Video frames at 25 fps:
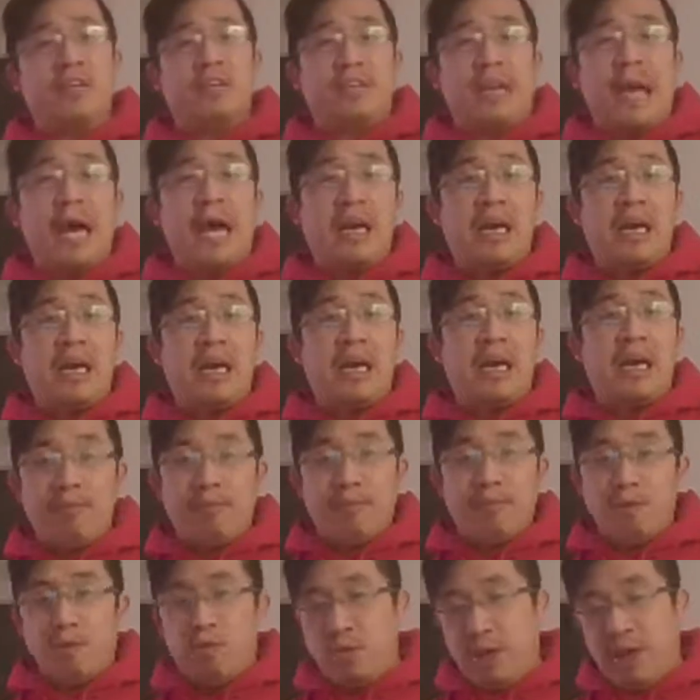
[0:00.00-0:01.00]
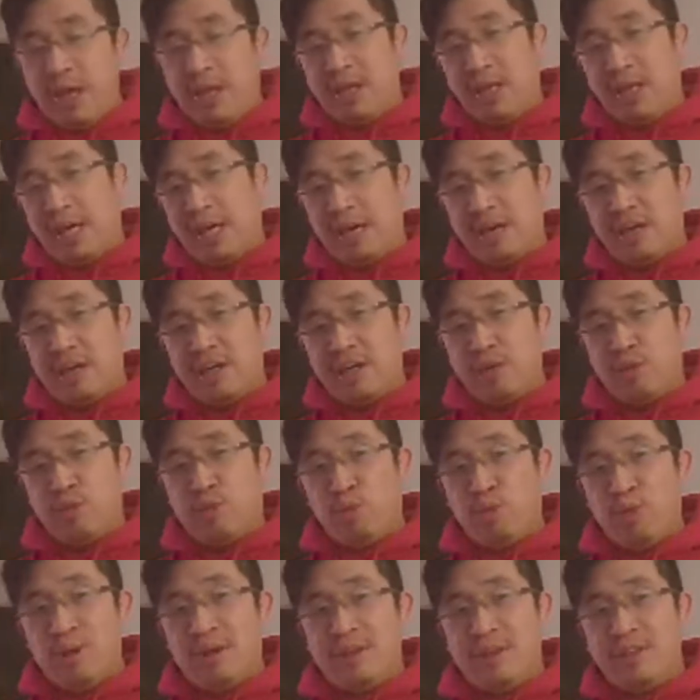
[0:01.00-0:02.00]
I am awake at
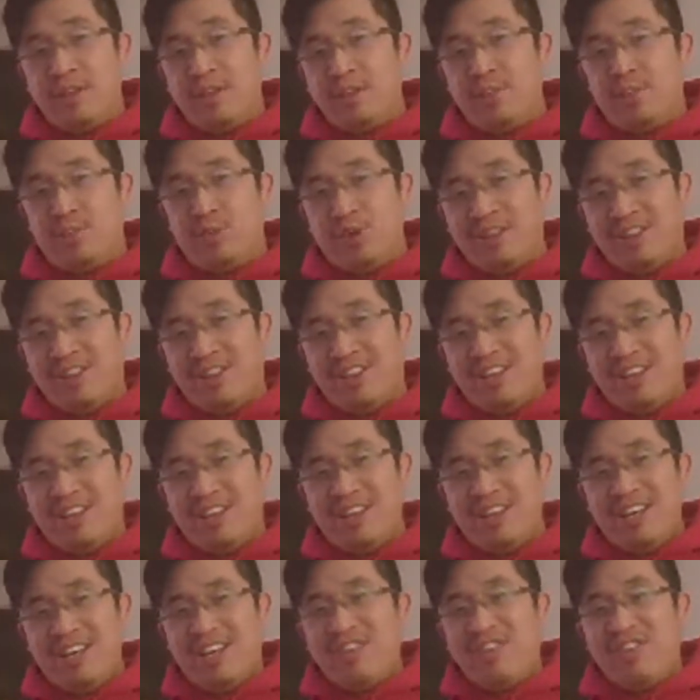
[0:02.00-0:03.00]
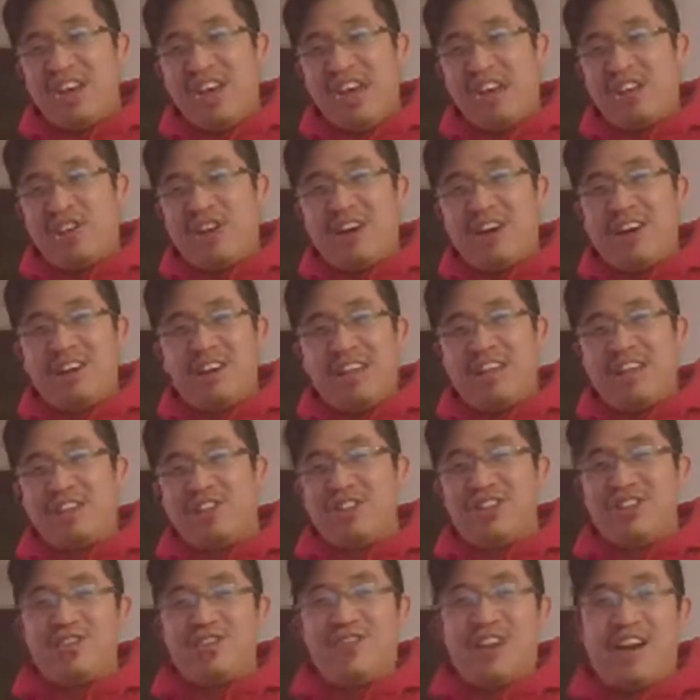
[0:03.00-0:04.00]
1 in the morning, but I rather
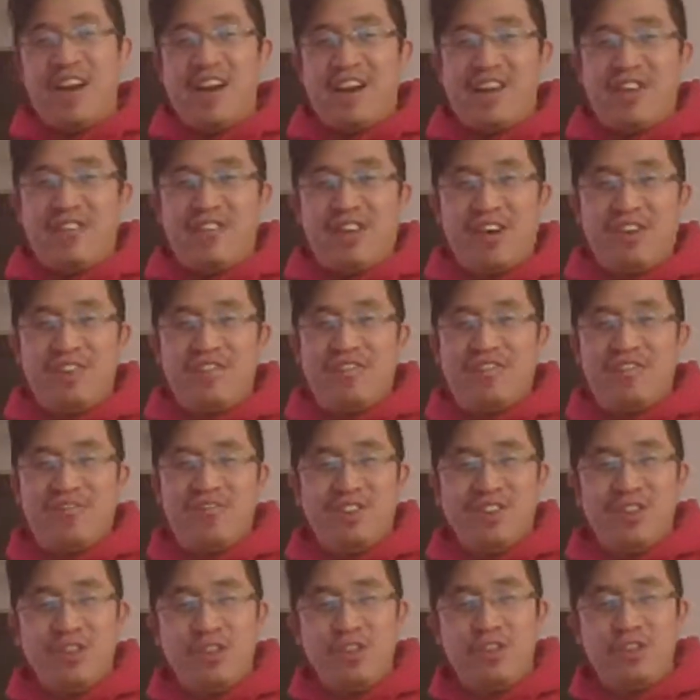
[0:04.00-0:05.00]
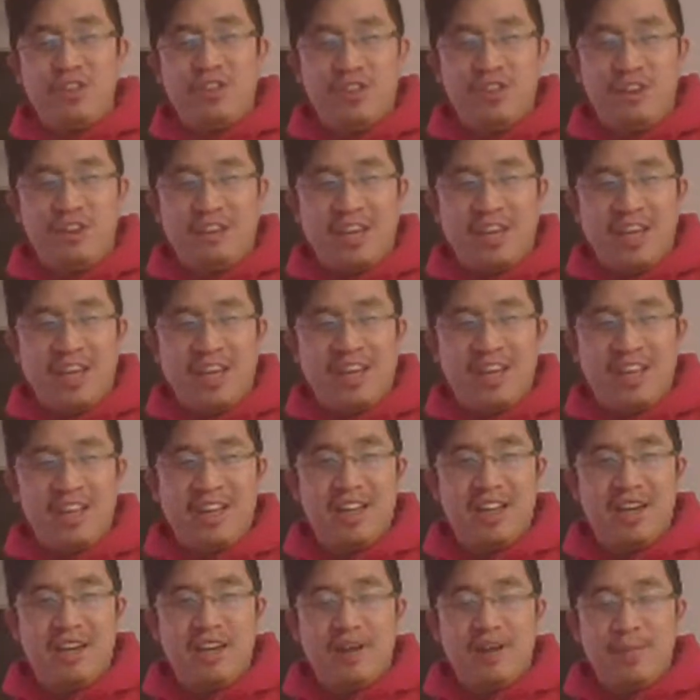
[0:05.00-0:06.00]
not do math. I'm usually
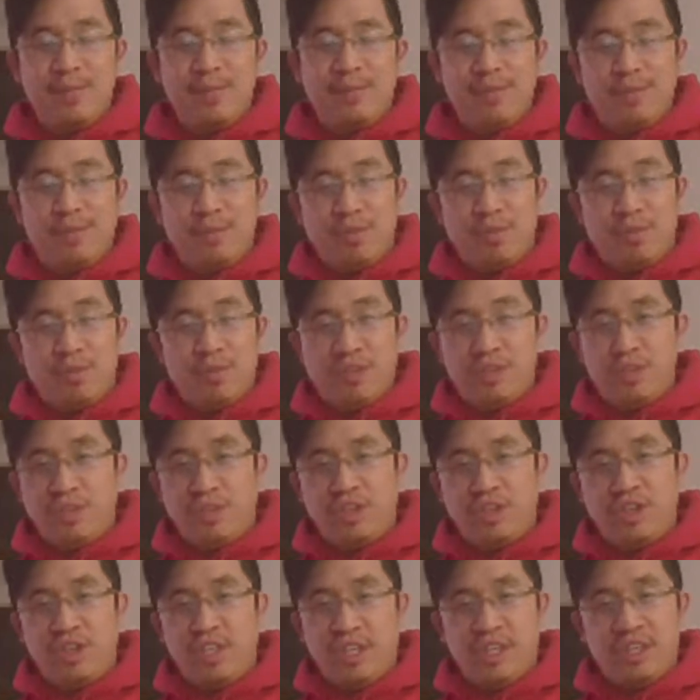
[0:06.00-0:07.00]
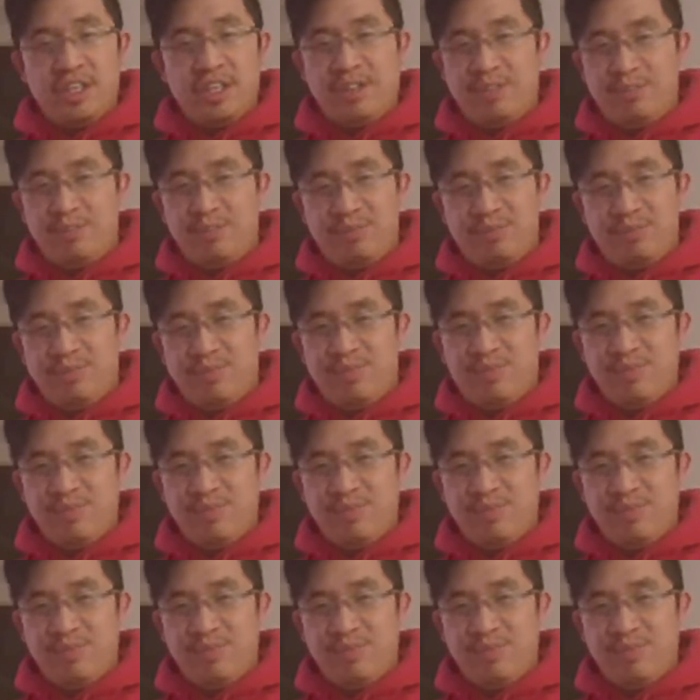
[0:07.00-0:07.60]
like chilling